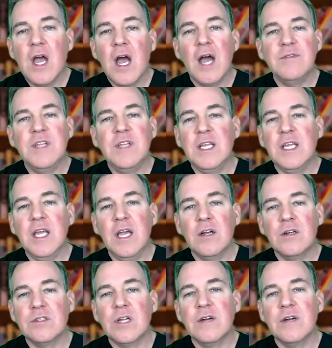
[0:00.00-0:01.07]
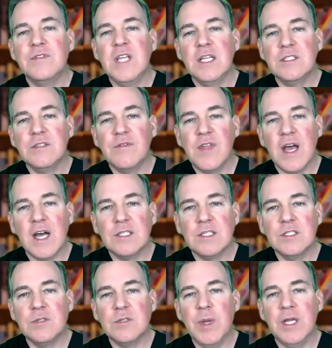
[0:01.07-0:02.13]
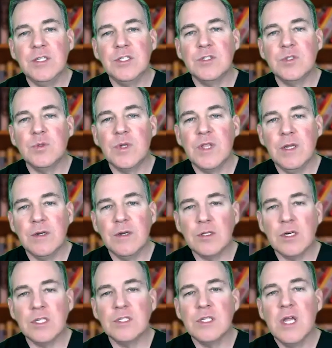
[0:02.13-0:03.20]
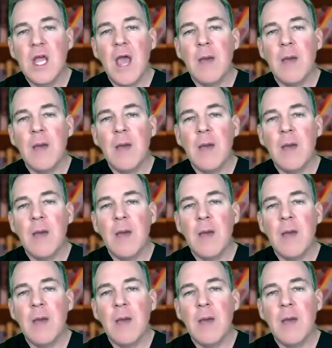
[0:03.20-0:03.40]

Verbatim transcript: I've taken care of tens of thousands of patients with hearing loss